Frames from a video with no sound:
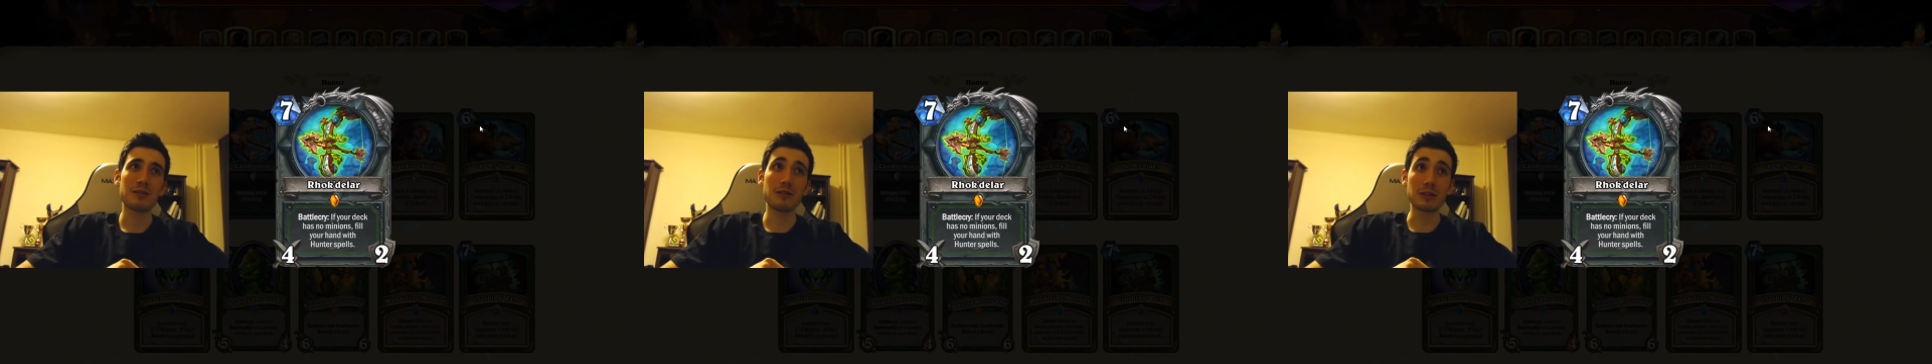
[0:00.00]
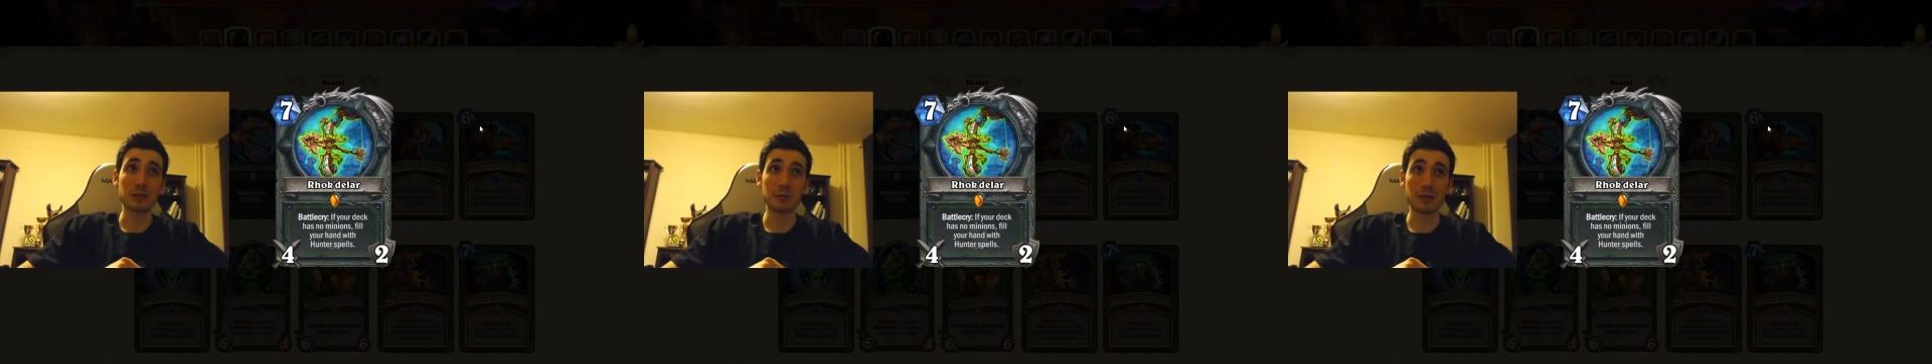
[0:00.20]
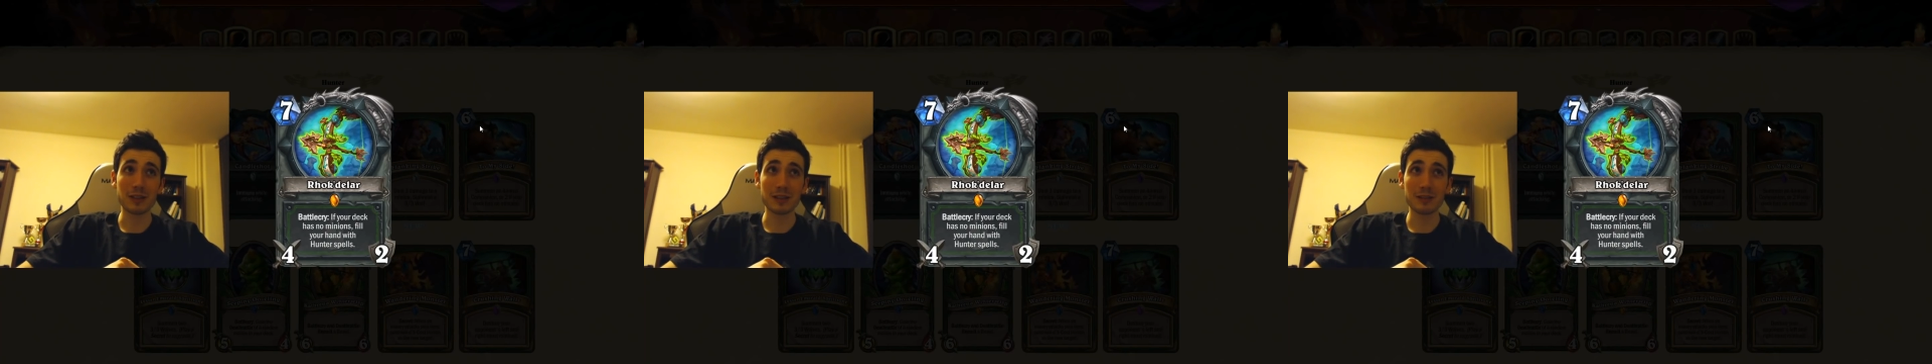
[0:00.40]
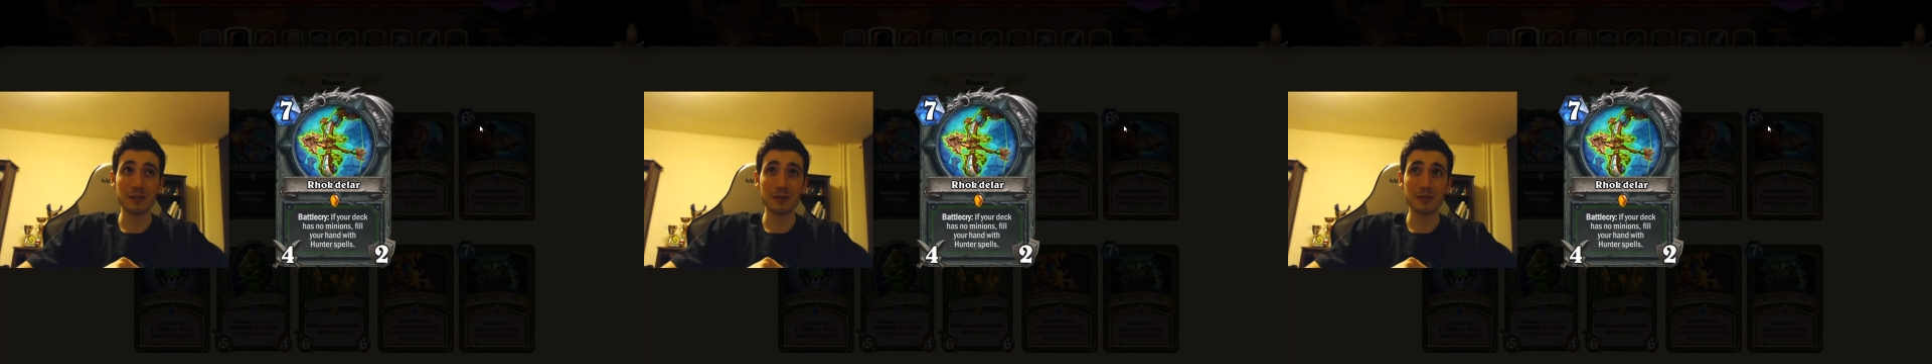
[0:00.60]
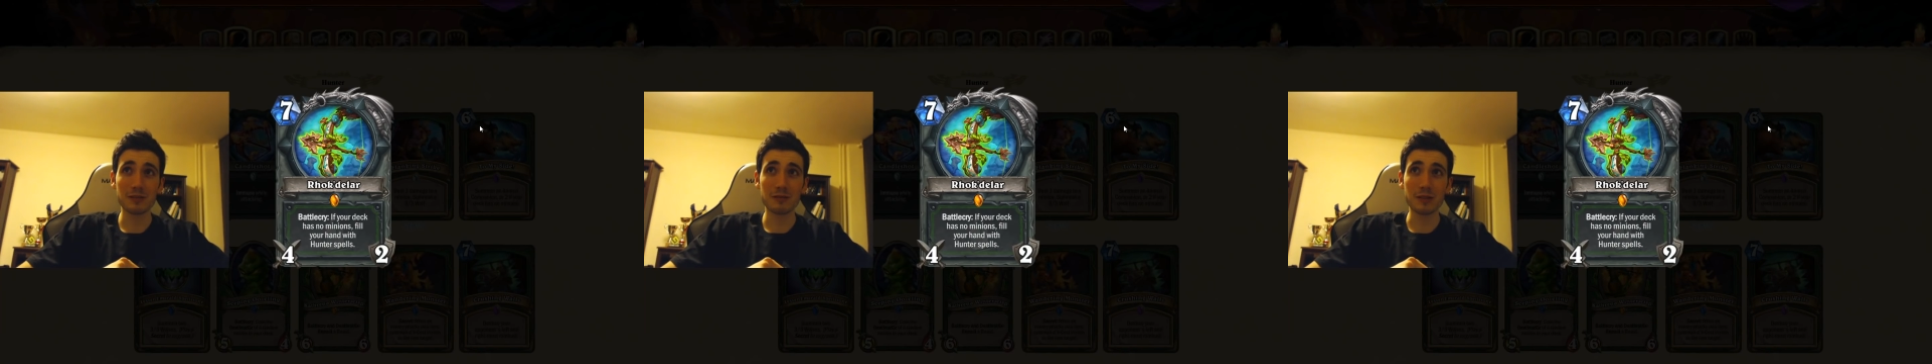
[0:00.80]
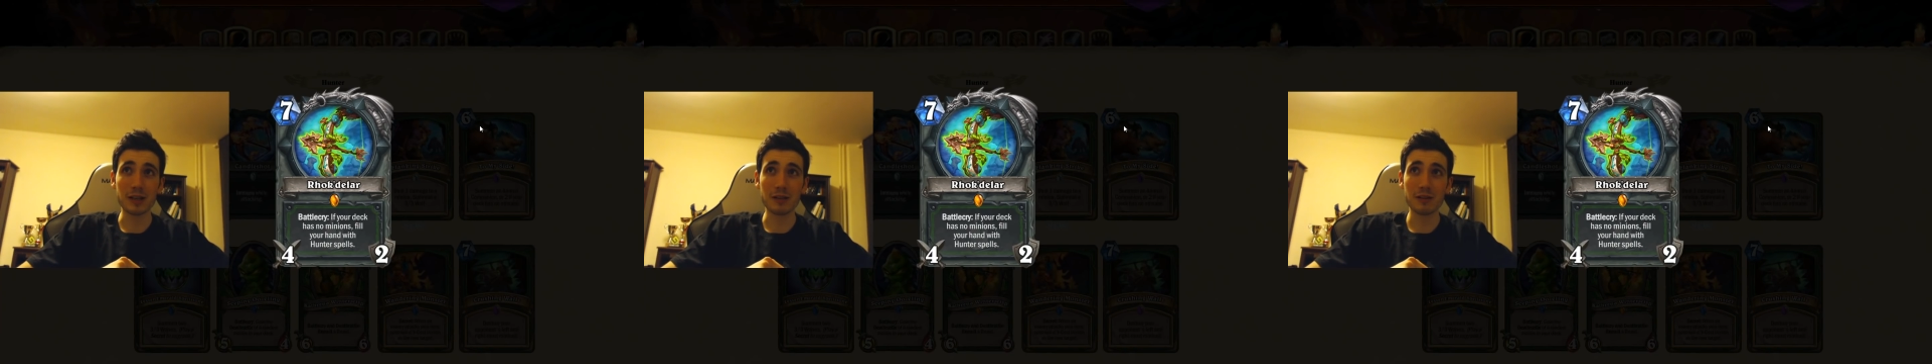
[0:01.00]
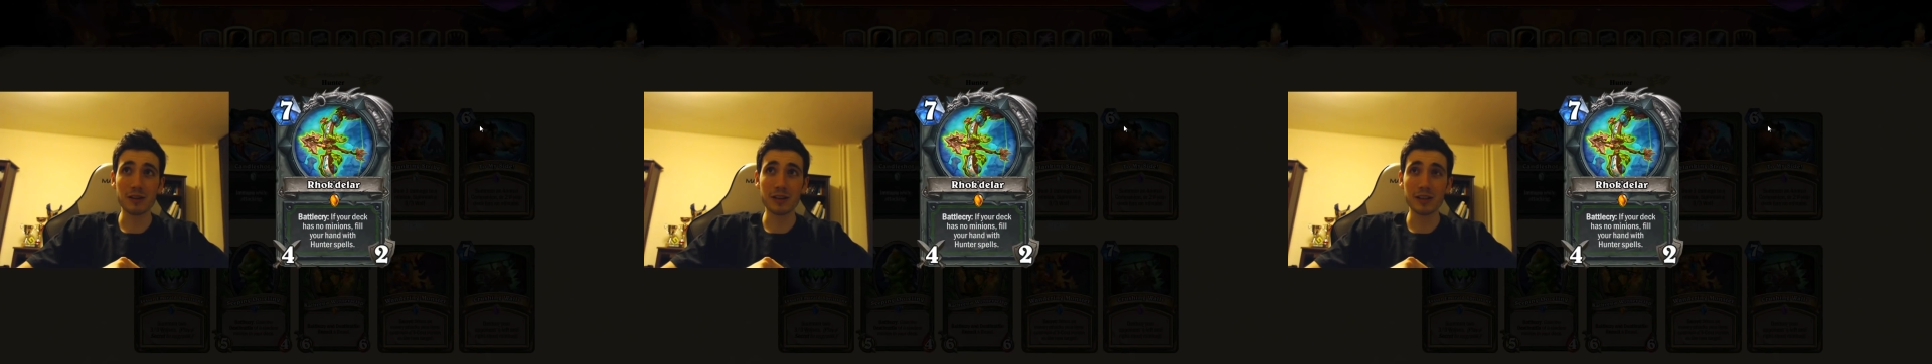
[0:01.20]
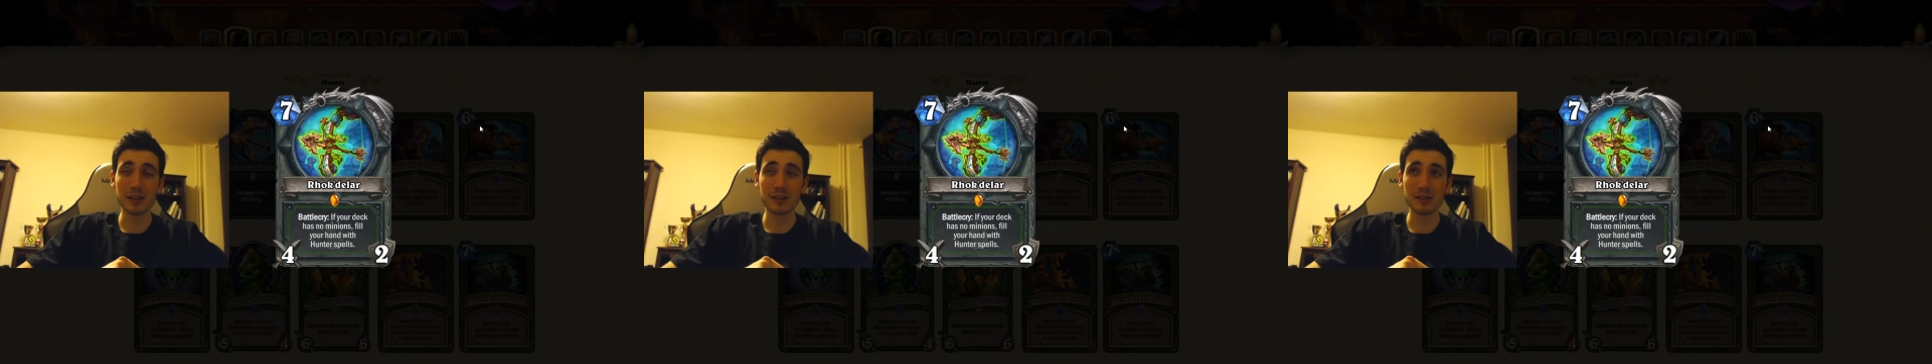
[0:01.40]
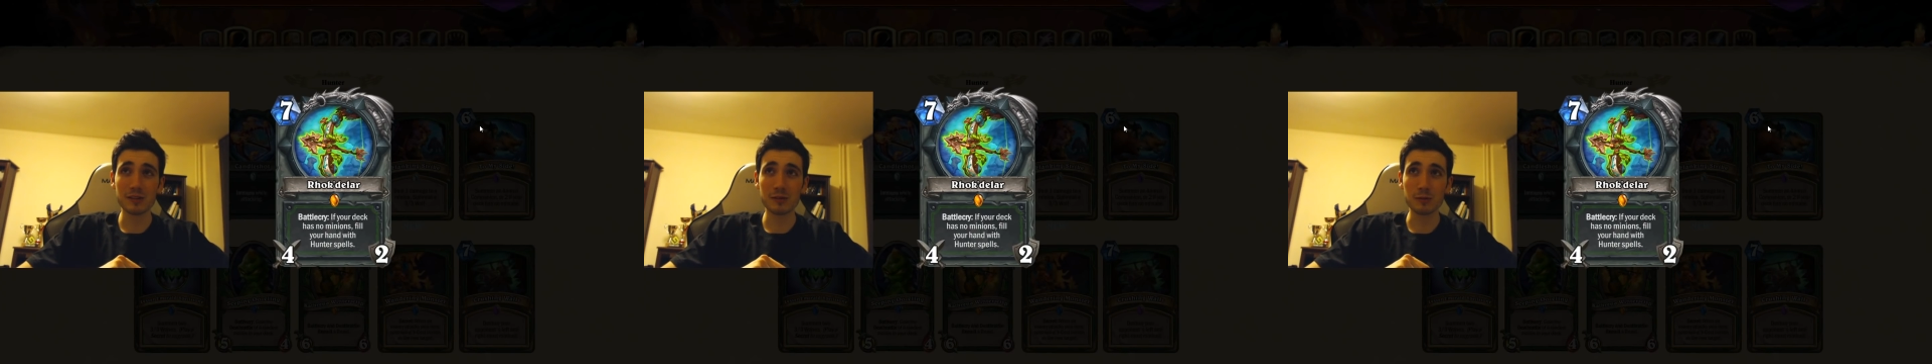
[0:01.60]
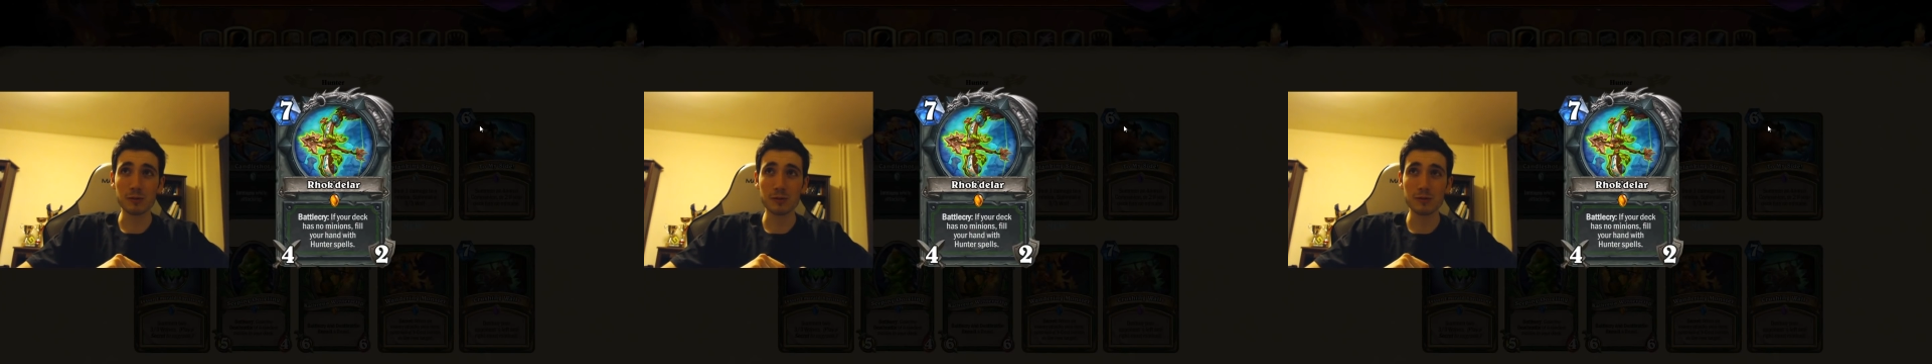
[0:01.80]
which we are gonna get
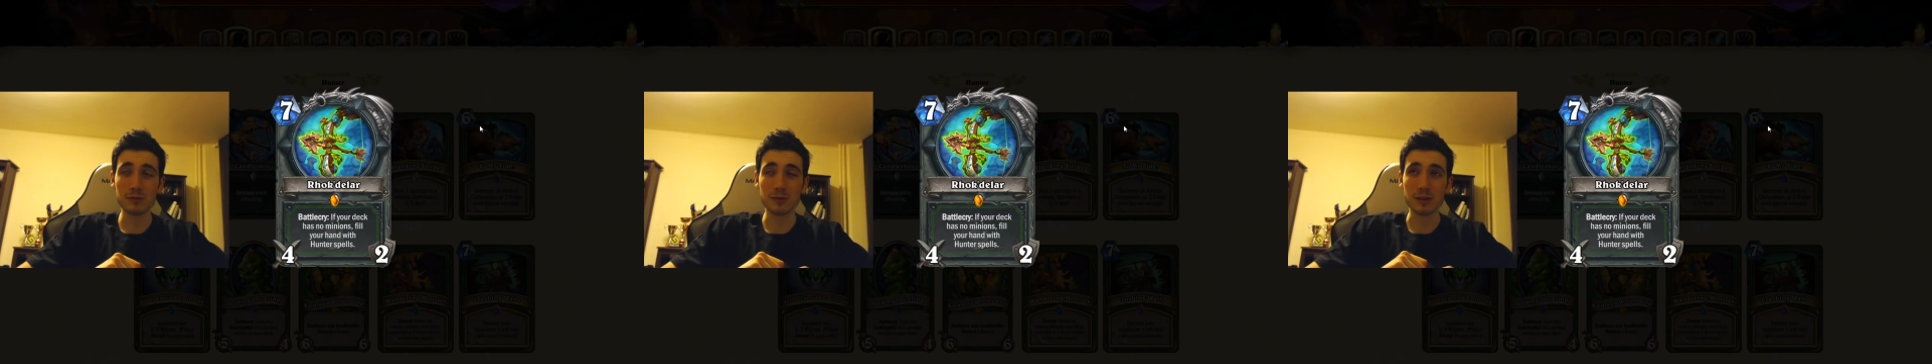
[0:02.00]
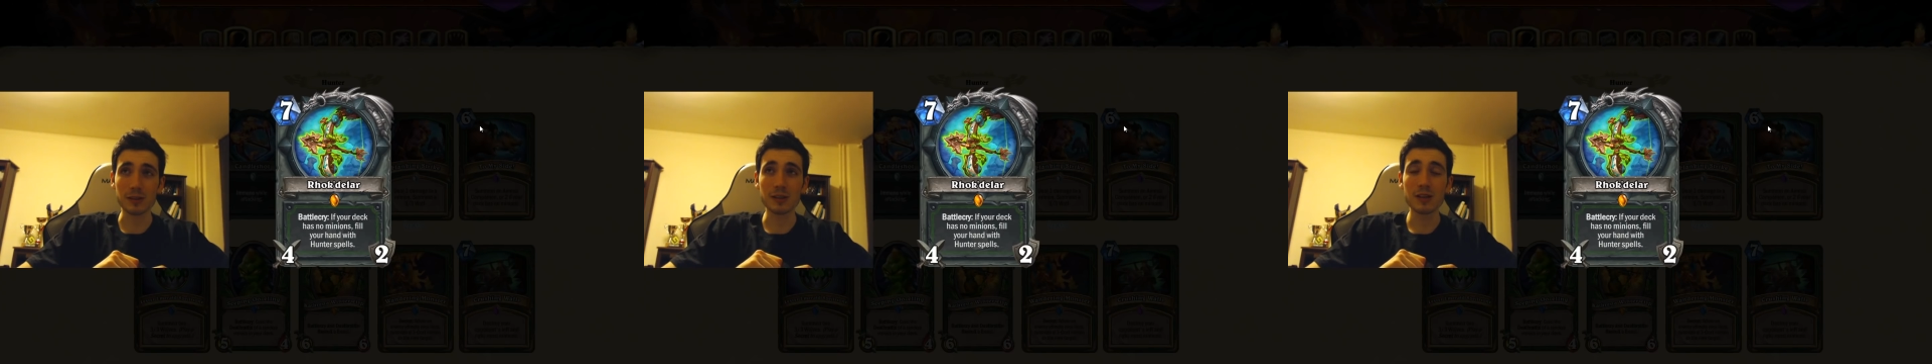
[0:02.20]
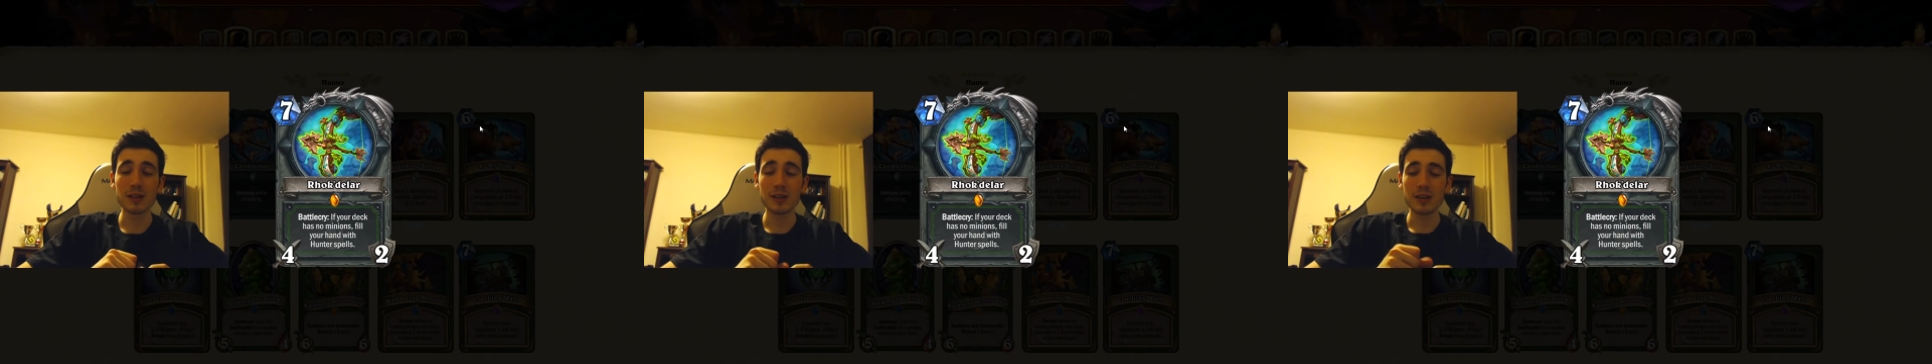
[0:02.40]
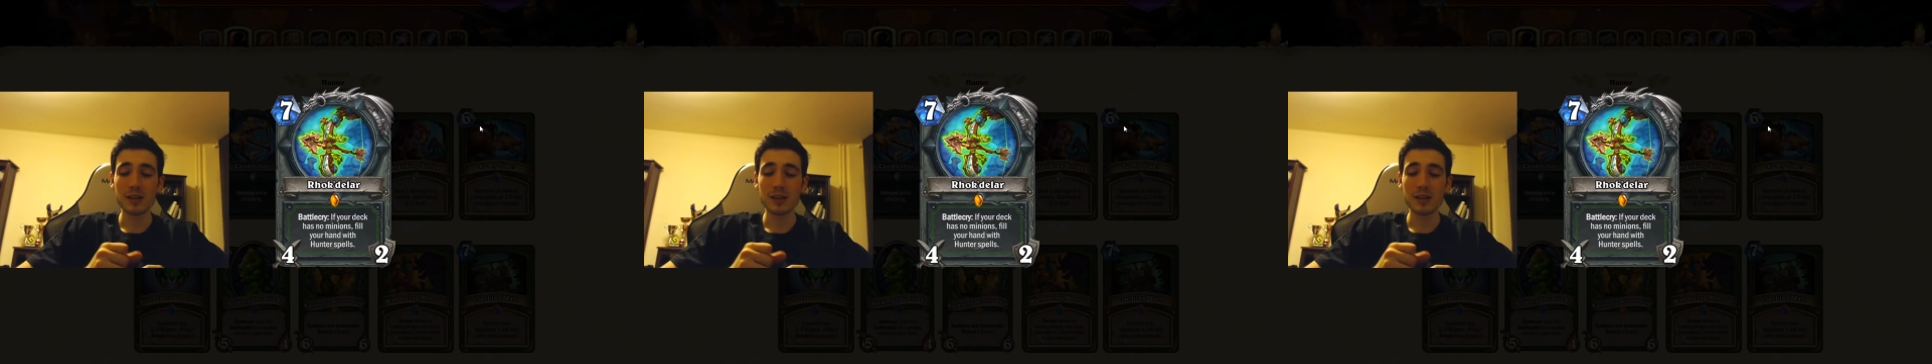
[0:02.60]
to soon,